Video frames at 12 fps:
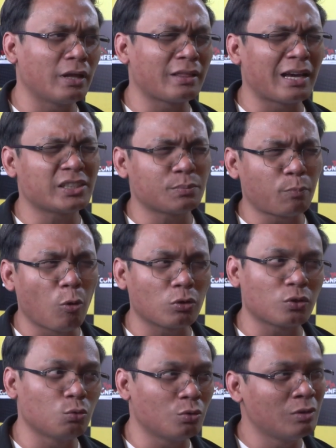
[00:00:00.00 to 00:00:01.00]
I think I
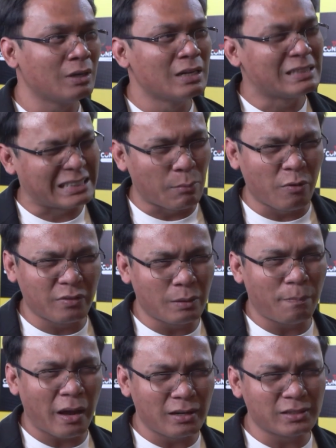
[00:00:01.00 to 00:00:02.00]
spoke to some of
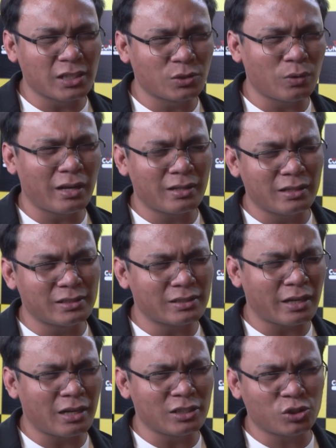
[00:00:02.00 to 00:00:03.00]
the panels as well, at
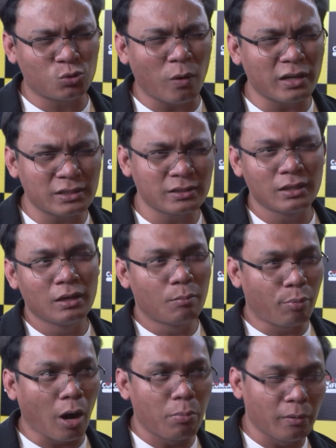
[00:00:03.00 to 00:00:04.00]
least twice.
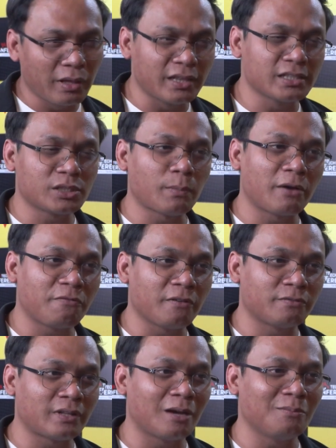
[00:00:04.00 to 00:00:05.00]
Probably this is my
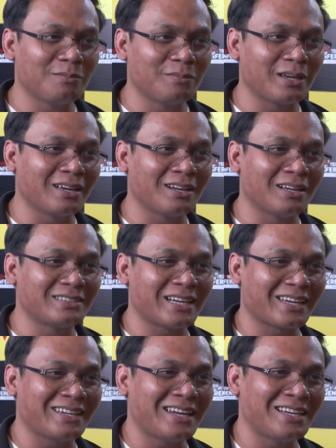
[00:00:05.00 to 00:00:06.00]
fifth time being in a
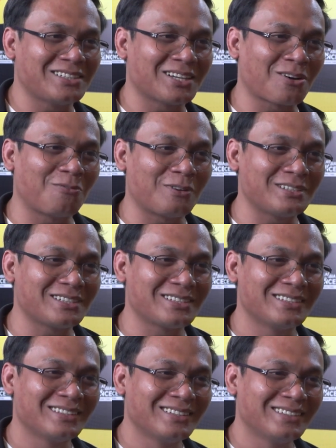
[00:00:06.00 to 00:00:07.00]
Tech in Asia conference.